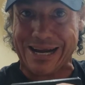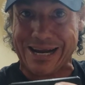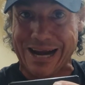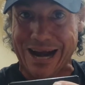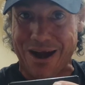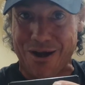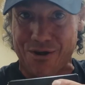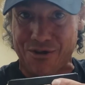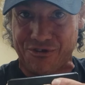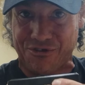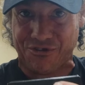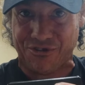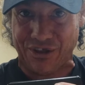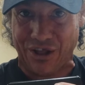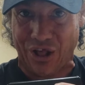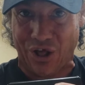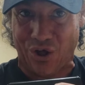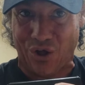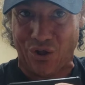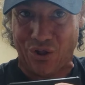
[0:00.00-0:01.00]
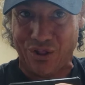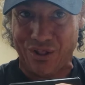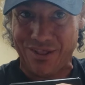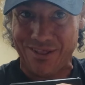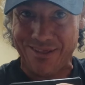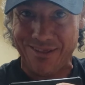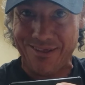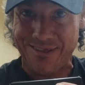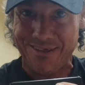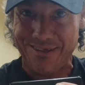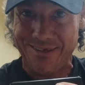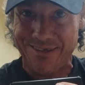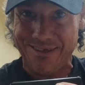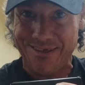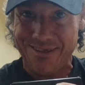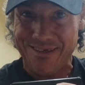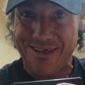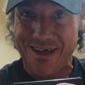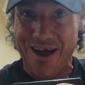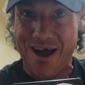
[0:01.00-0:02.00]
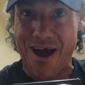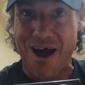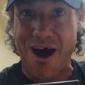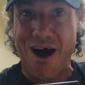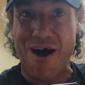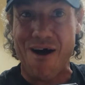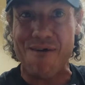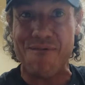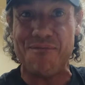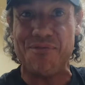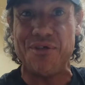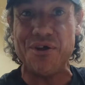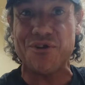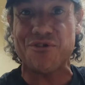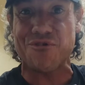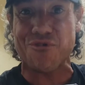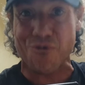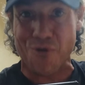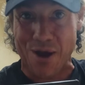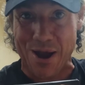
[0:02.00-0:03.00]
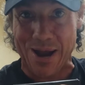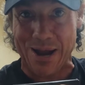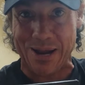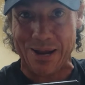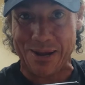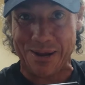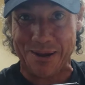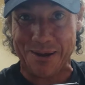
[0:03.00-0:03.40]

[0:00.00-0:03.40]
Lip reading: carousel of the train.